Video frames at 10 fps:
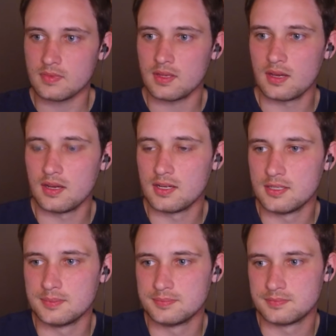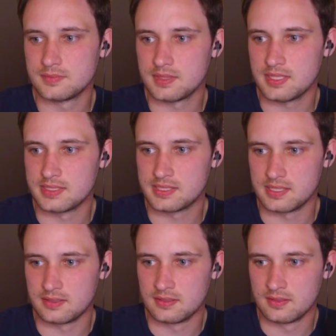Let's
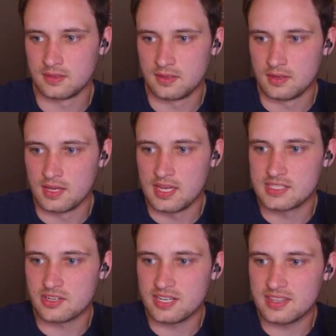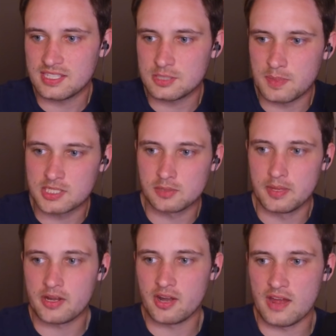see. Is there anything special
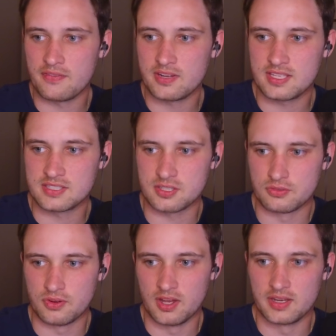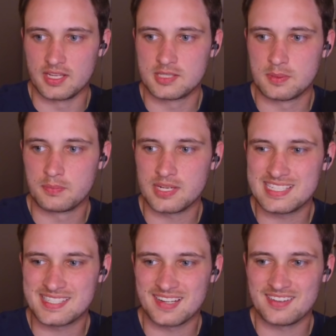about our effort against the run? It's been pretty
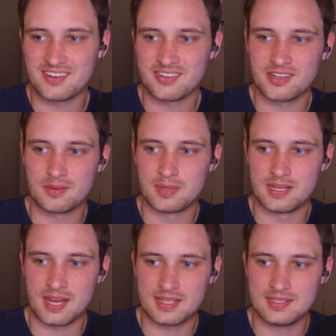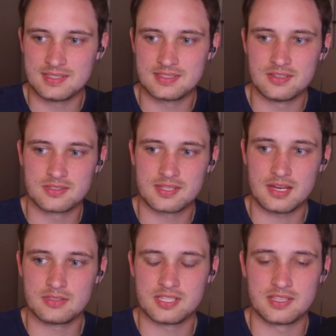solid all year, but Knighton is no
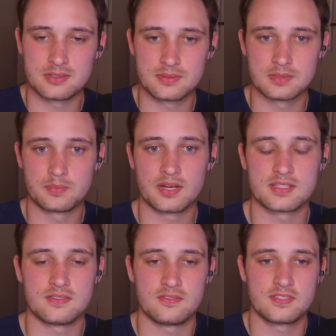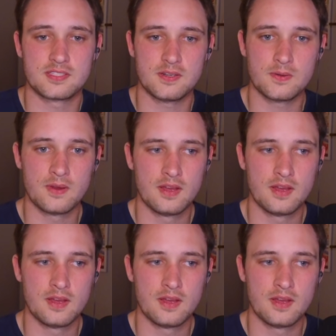slouch, and this was impressive. So